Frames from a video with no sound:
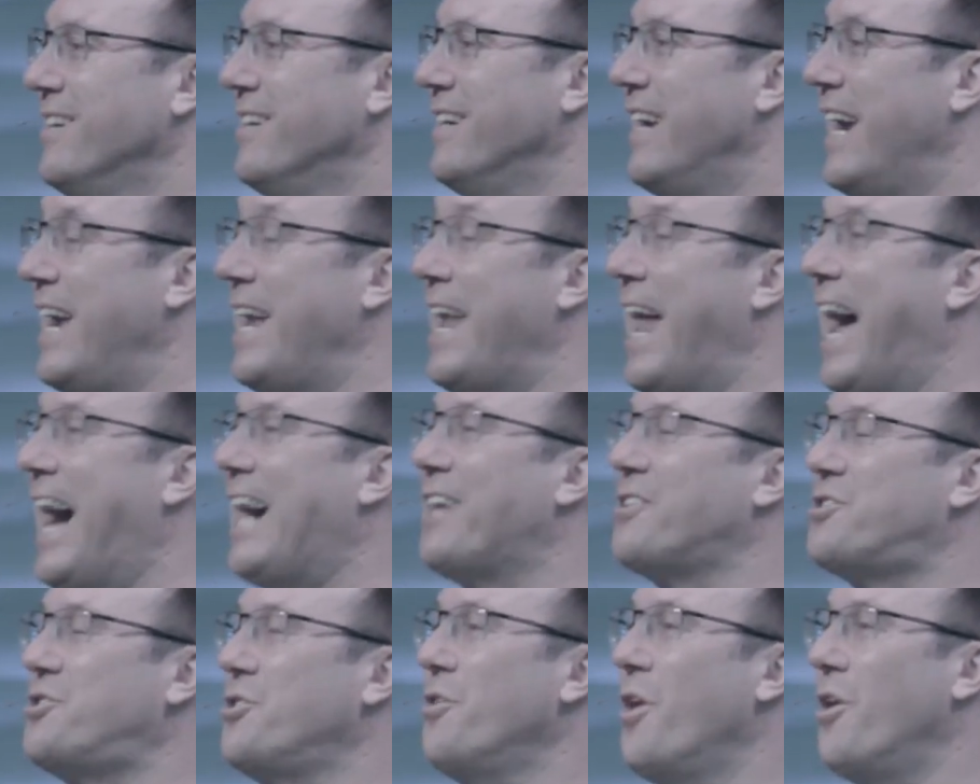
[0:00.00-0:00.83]
in how
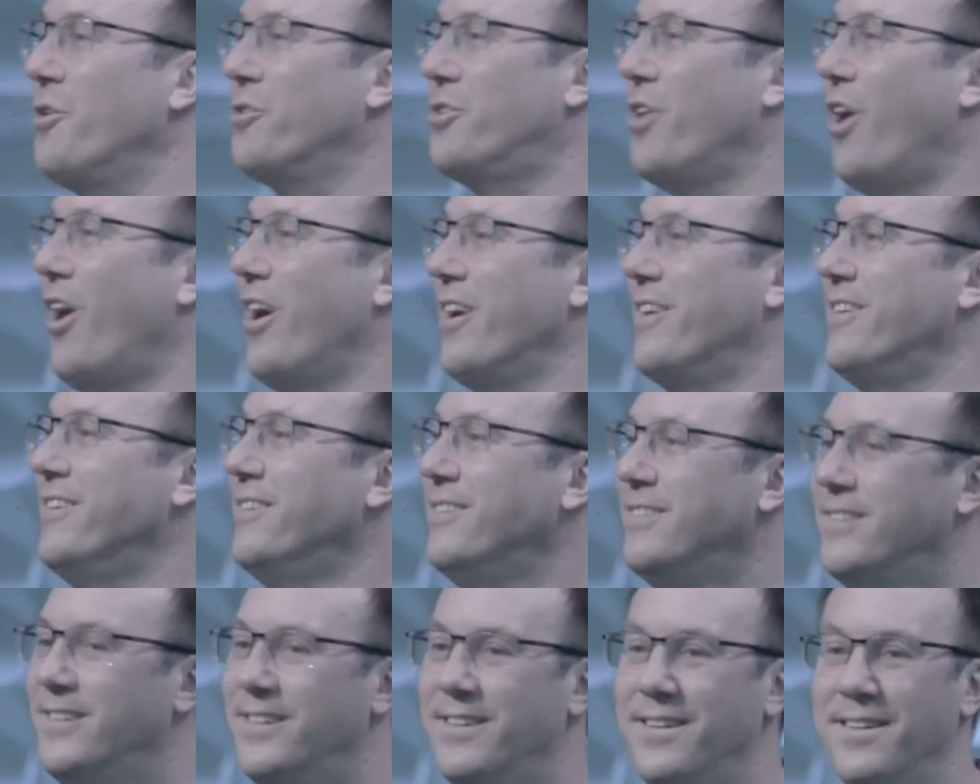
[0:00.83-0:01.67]
to know God.
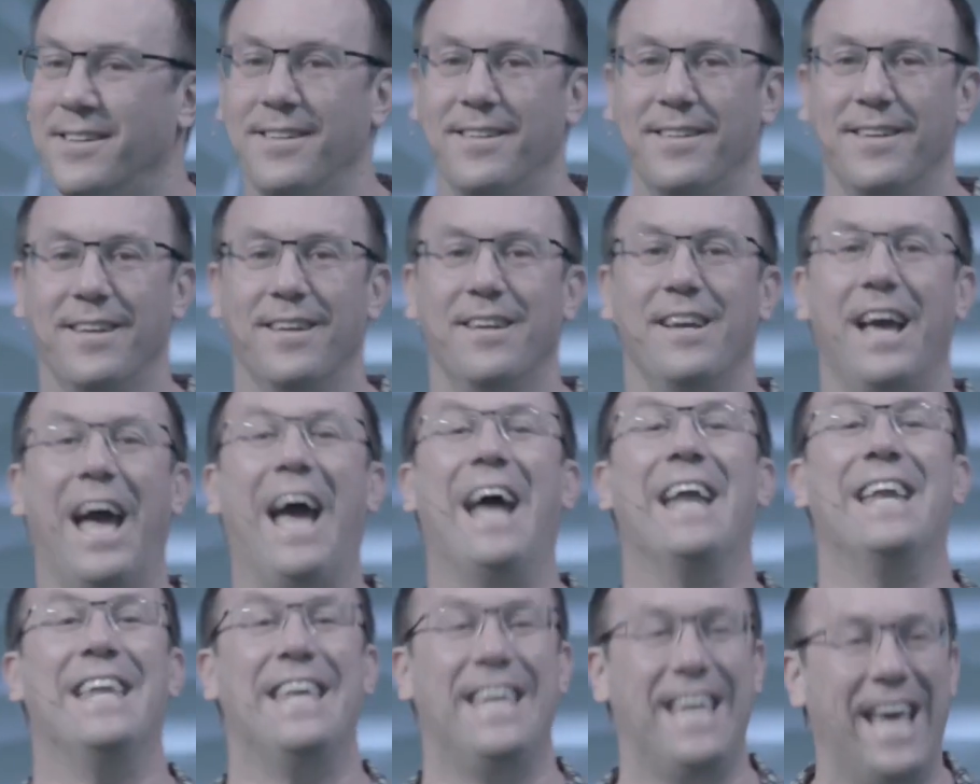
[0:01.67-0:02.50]

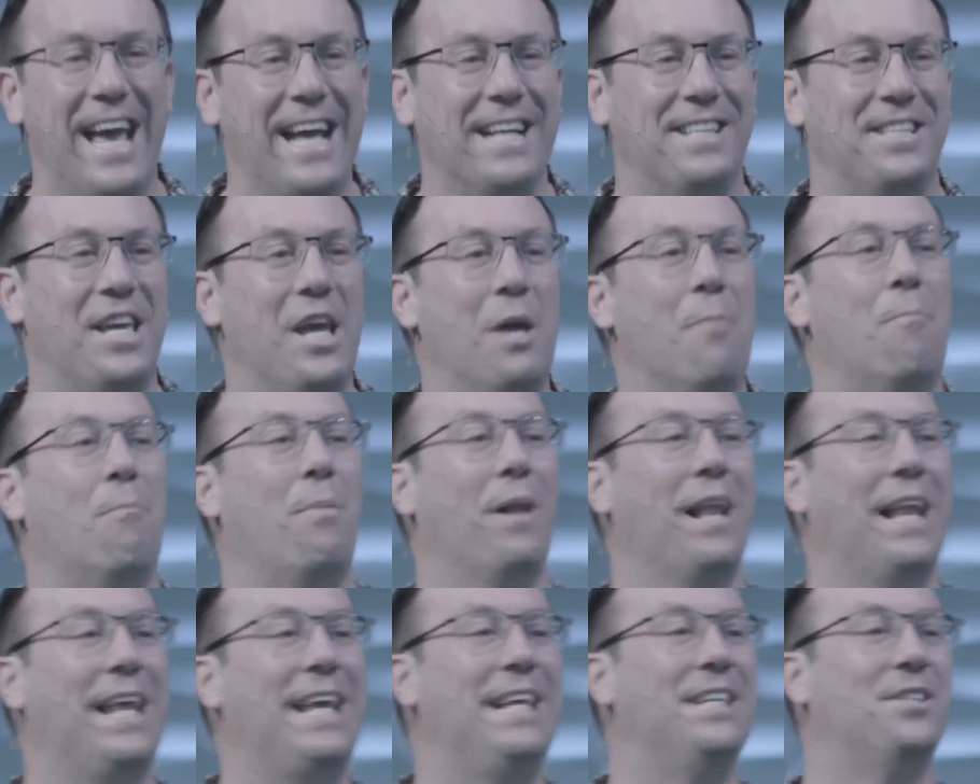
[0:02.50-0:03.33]
And yet he
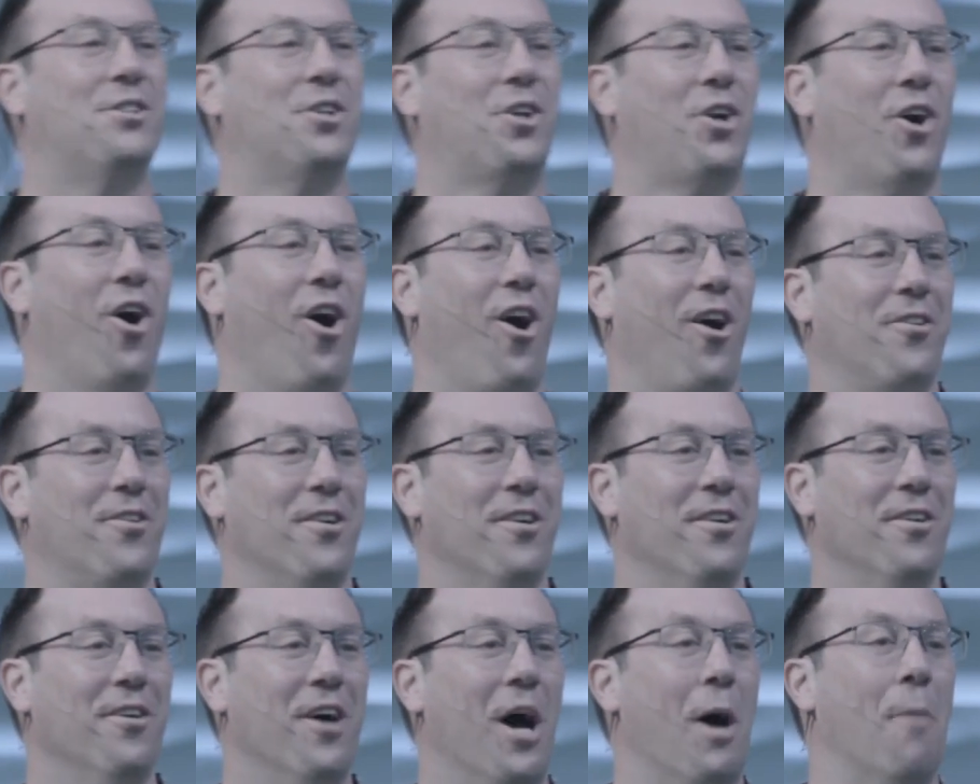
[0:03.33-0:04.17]
pleased God
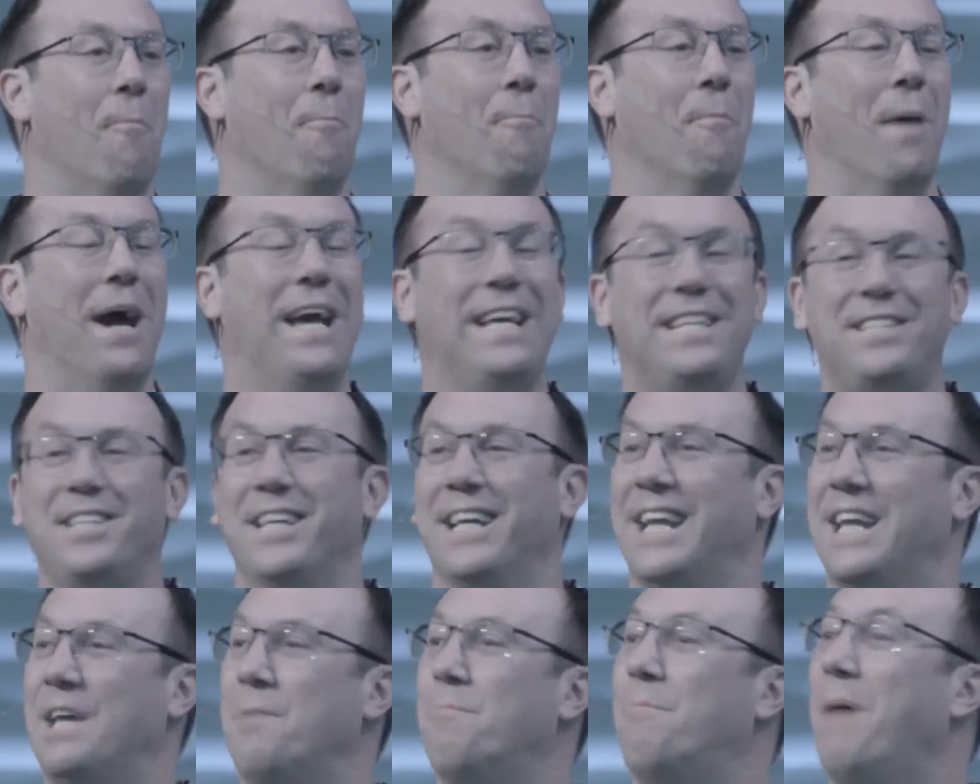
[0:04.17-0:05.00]

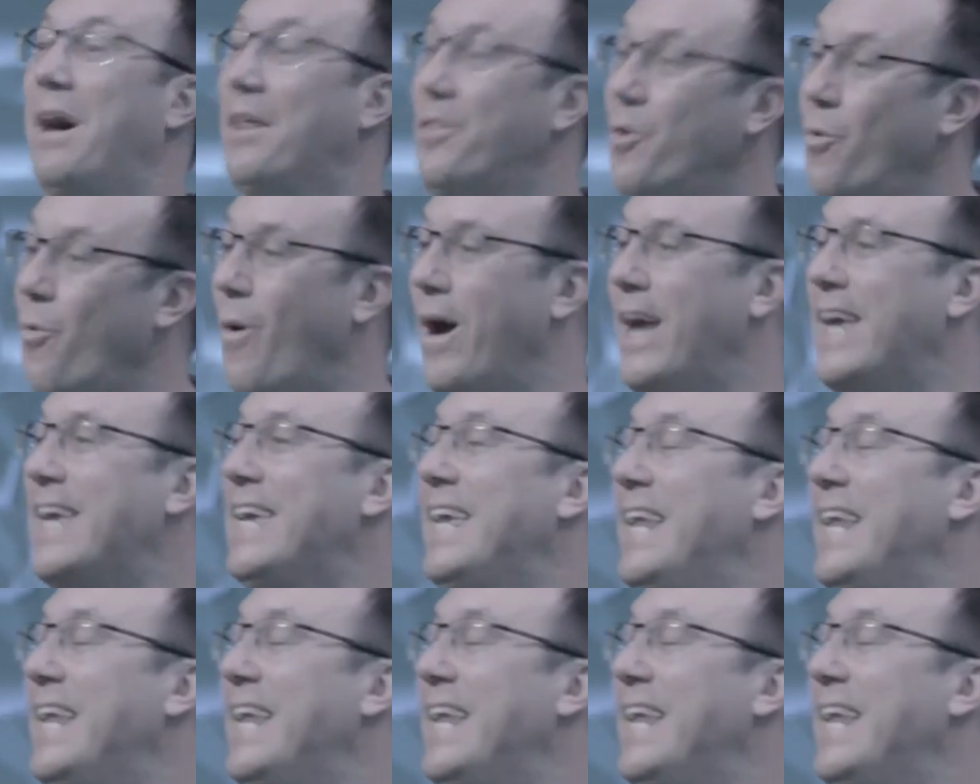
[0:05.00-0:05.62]
amazingly by the way he